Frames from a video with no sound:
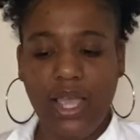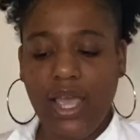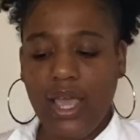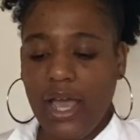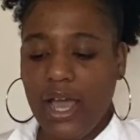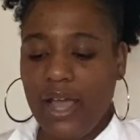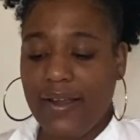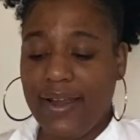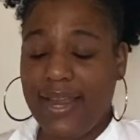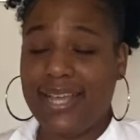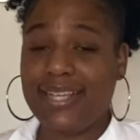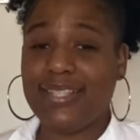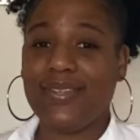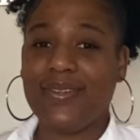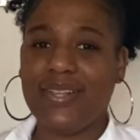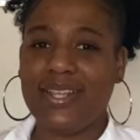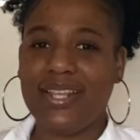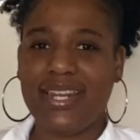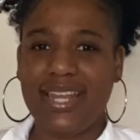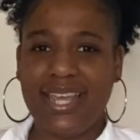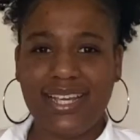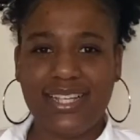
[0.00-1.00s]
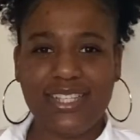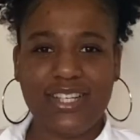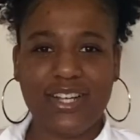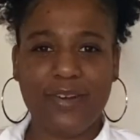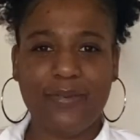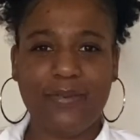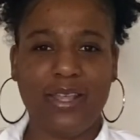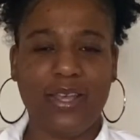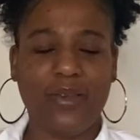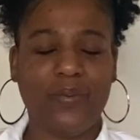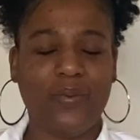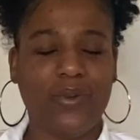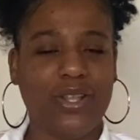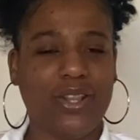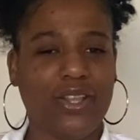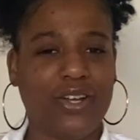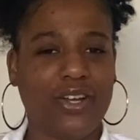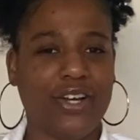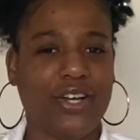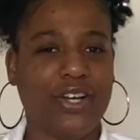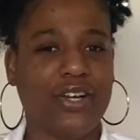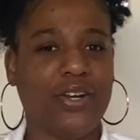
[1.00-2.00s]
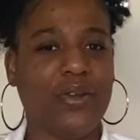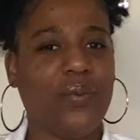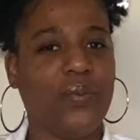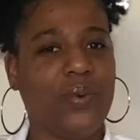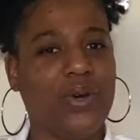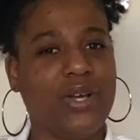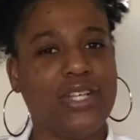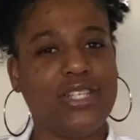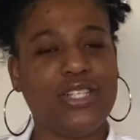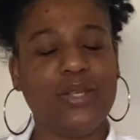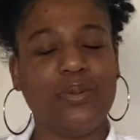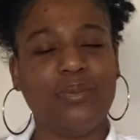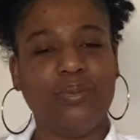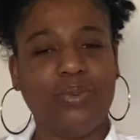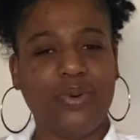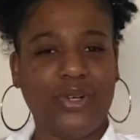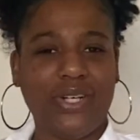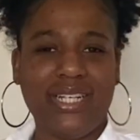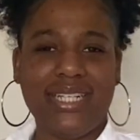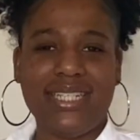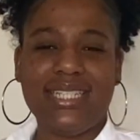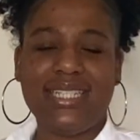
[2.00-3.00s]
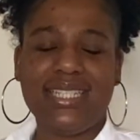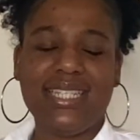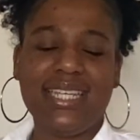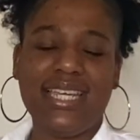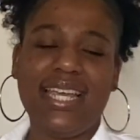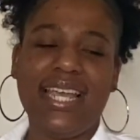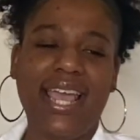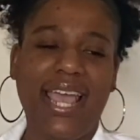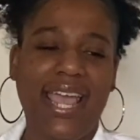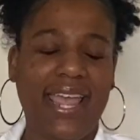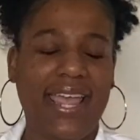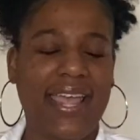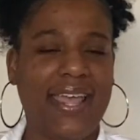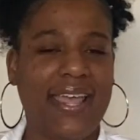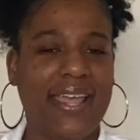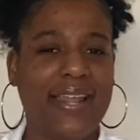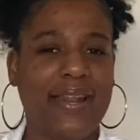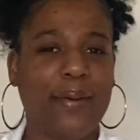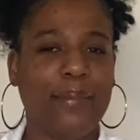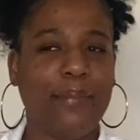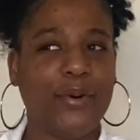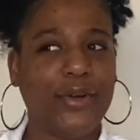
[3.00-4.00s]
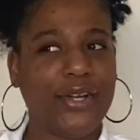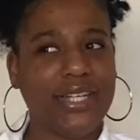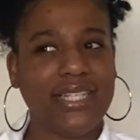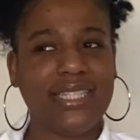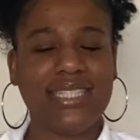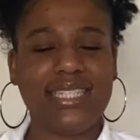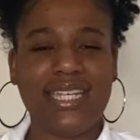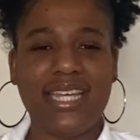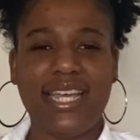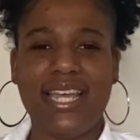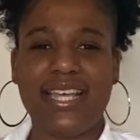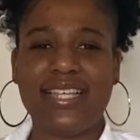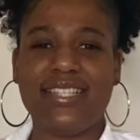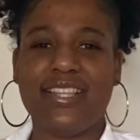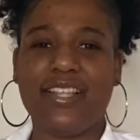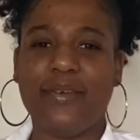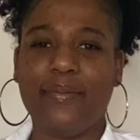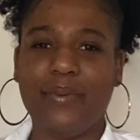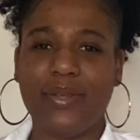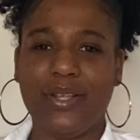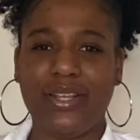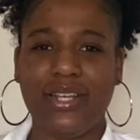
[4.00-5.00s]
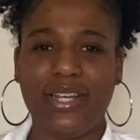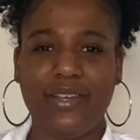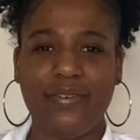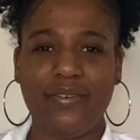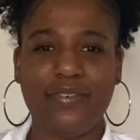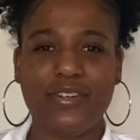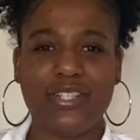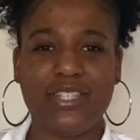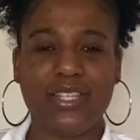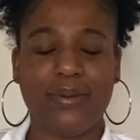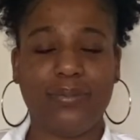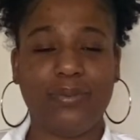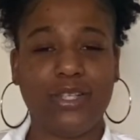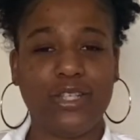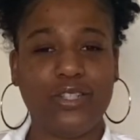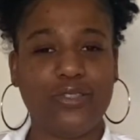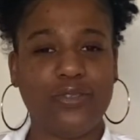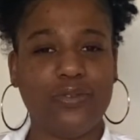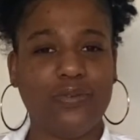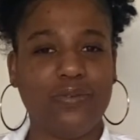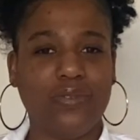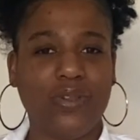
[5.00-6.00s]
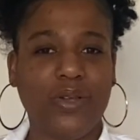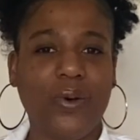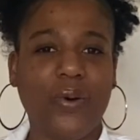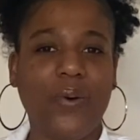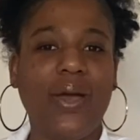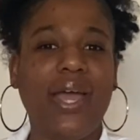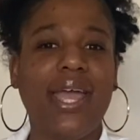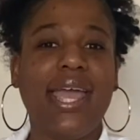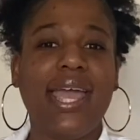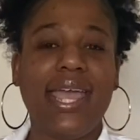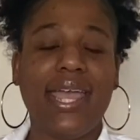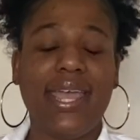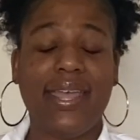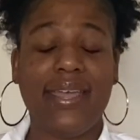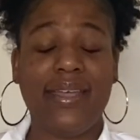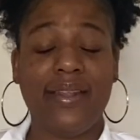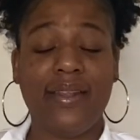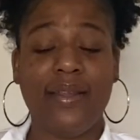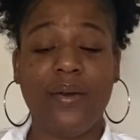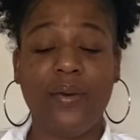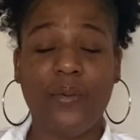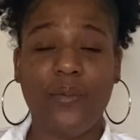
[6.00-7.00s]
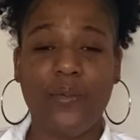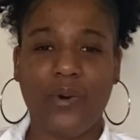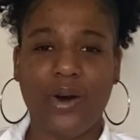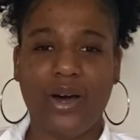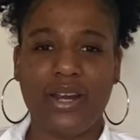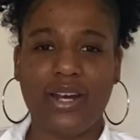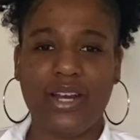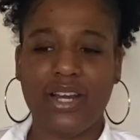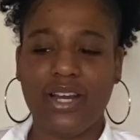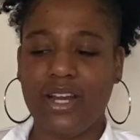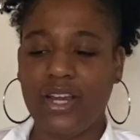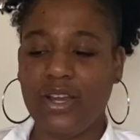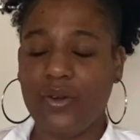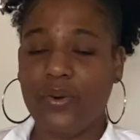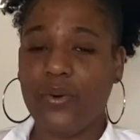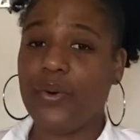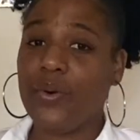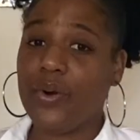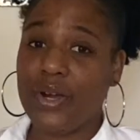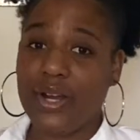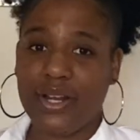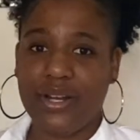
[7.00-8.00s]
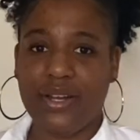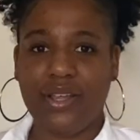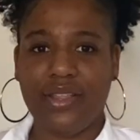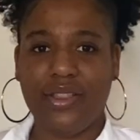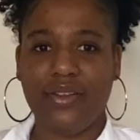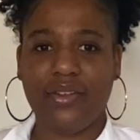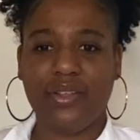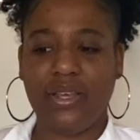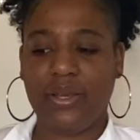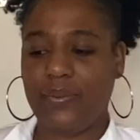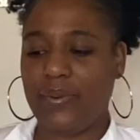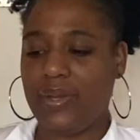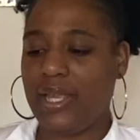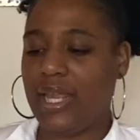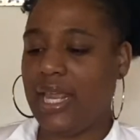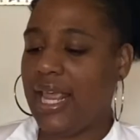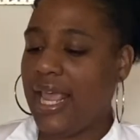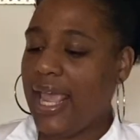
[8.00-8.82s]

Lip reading: Alright, so the next term that we learned was buoyancy, and buoyancy is the ability for something to float in water or another liquid.